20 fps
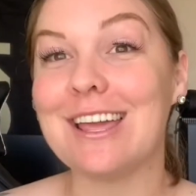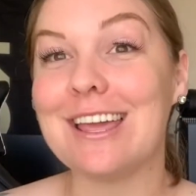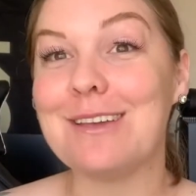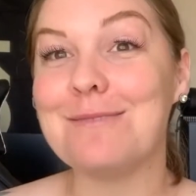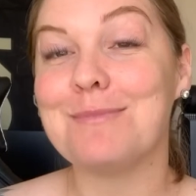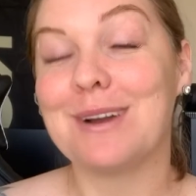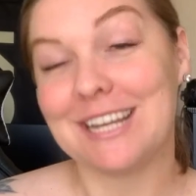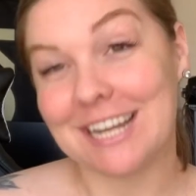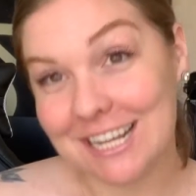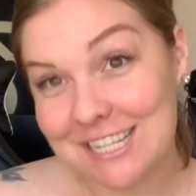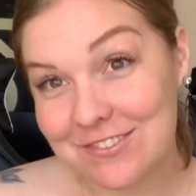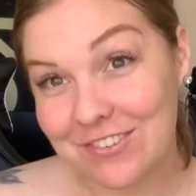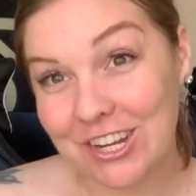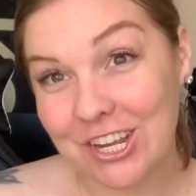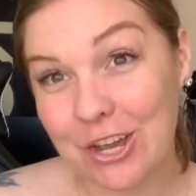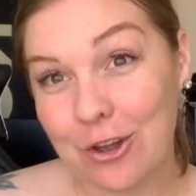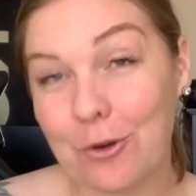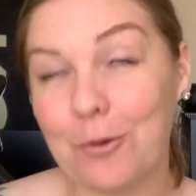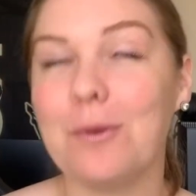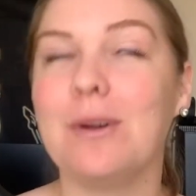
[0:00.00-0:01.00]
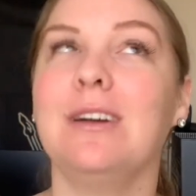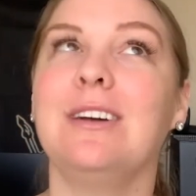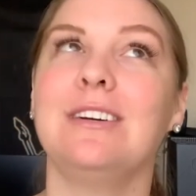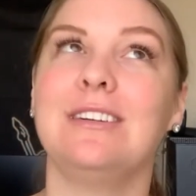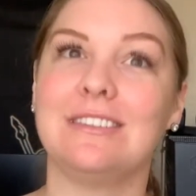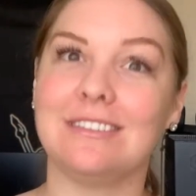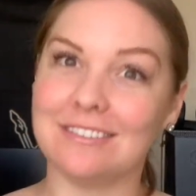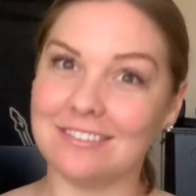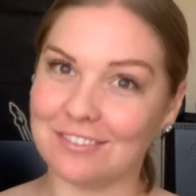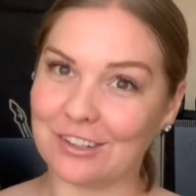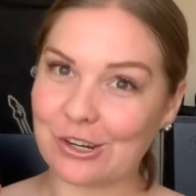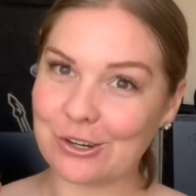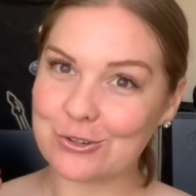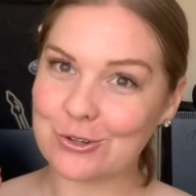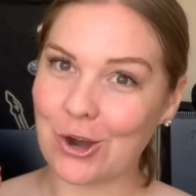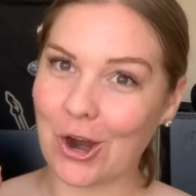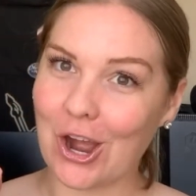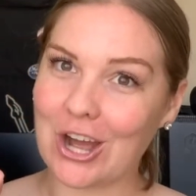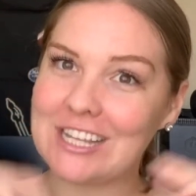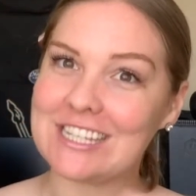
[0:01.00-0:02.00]
My next video, fingers
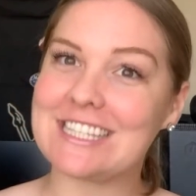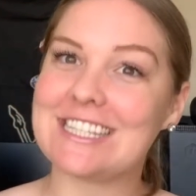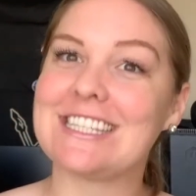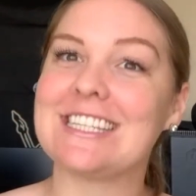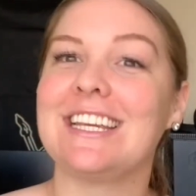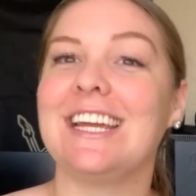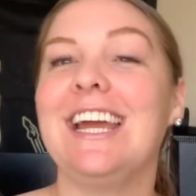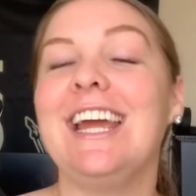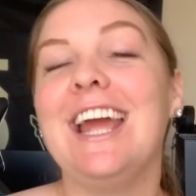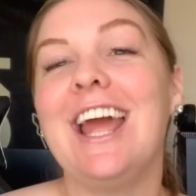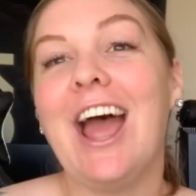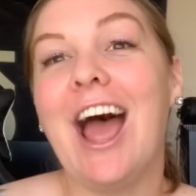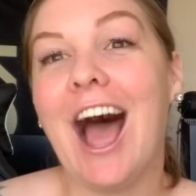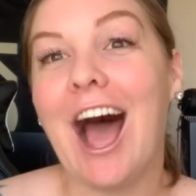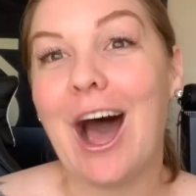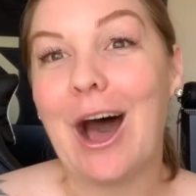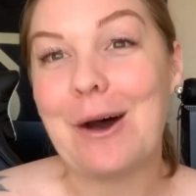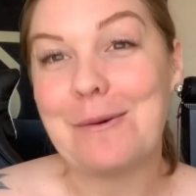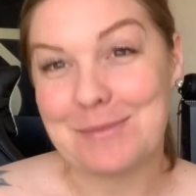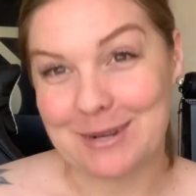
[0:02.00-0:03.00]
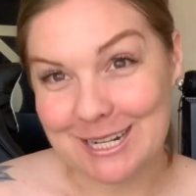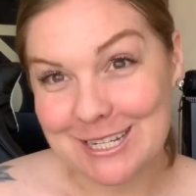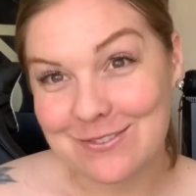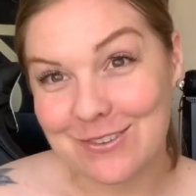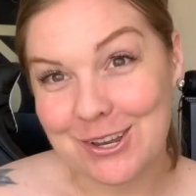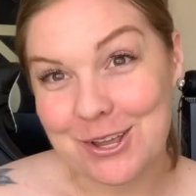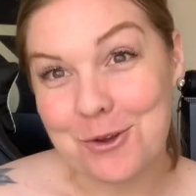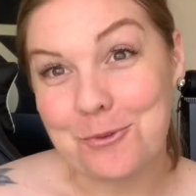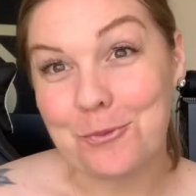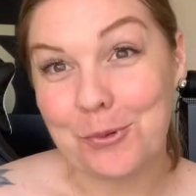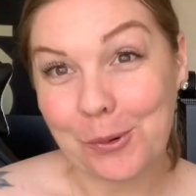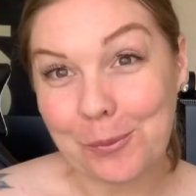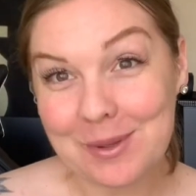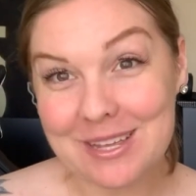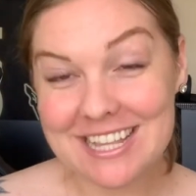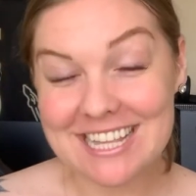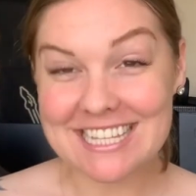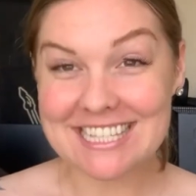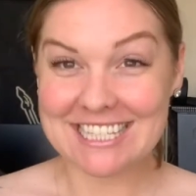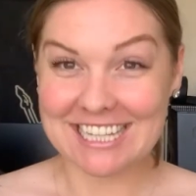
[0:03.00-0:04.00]
crossed, my next video will be
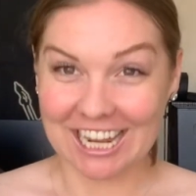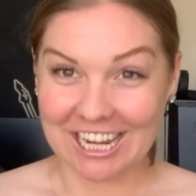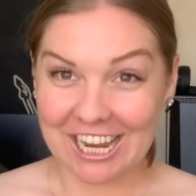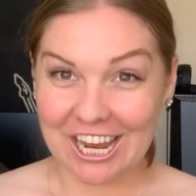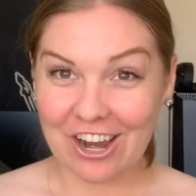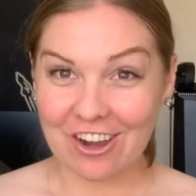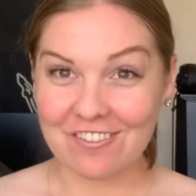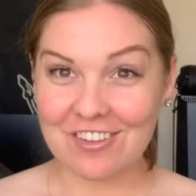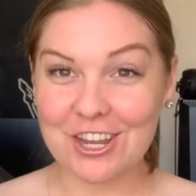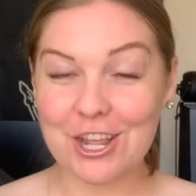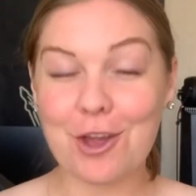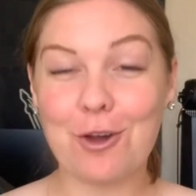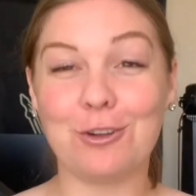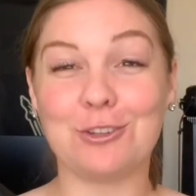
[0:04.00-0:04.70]
the skincare video.